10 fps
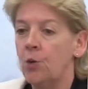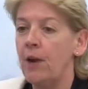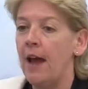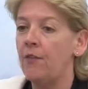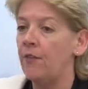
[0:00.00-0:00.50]

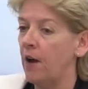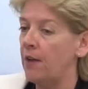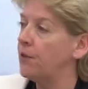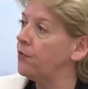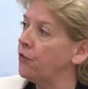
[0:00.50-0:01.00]
we have
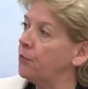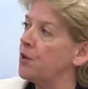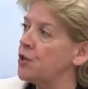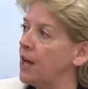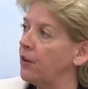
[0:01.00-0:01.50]
5 different
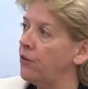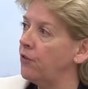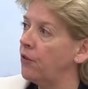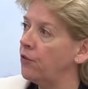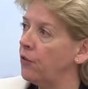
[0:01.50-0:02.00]
speciality
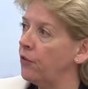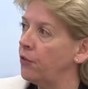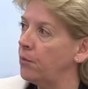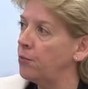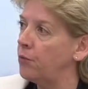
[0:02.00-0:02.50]

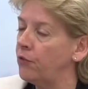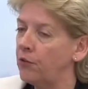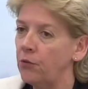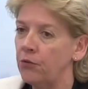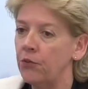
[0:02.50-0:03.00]
restaurants on board the
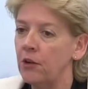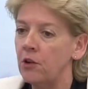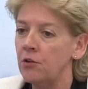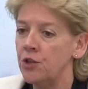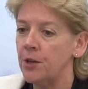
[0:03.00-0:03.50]
Solstice
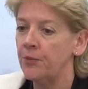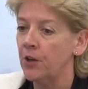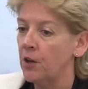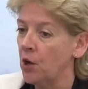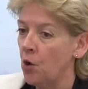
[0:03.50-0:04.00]
Class
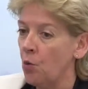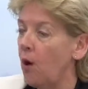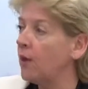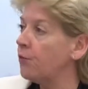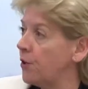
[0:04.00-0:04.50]
ships.
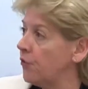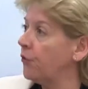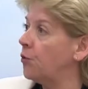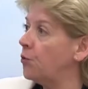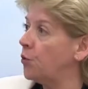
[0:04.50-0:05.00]
One of which
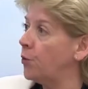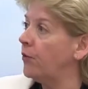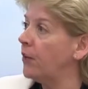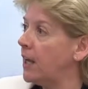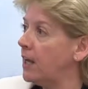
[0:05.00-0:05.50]
is called
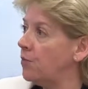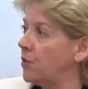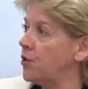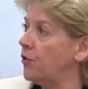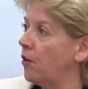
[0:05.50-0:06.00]
Cuisine,
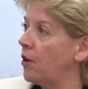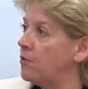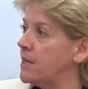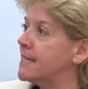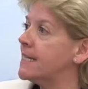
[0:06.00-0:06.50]
which is our
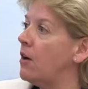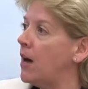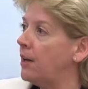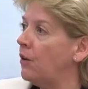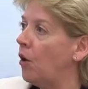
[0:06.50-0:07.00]
own
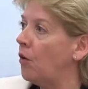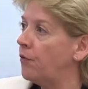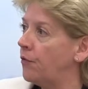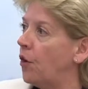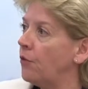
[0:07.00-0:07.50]
design
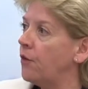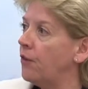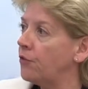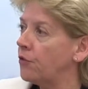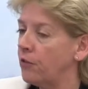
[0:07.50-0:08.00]
of
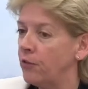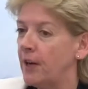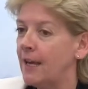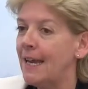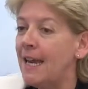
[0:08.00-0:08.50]
restaurants,
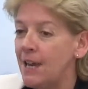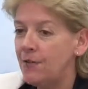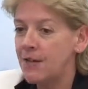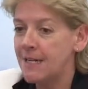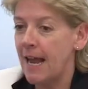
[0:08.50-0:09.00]

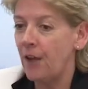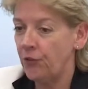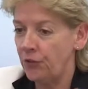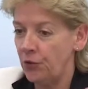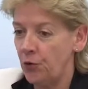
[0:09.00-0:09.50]
even
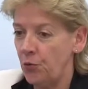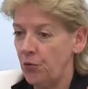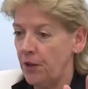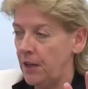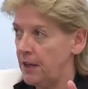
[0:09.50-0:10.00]
down to
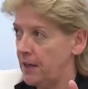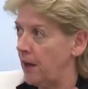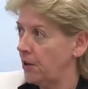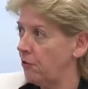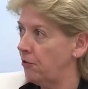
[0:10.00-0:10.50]
the
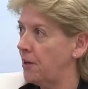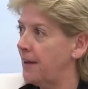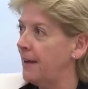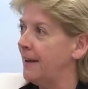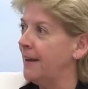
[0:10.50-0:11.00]

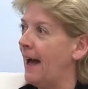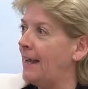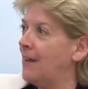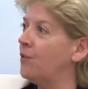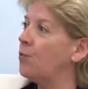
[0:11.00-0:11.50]
cutlery
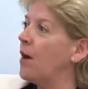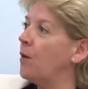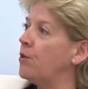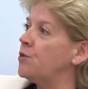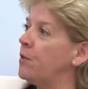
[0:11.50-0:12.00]
and even the
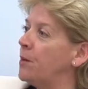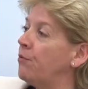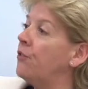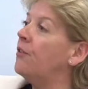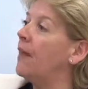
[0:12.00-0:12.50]
way in which we
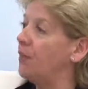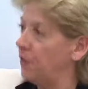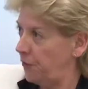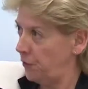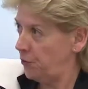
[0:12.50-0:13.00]
present
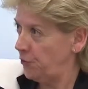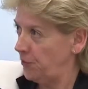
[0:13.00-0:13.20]
the food.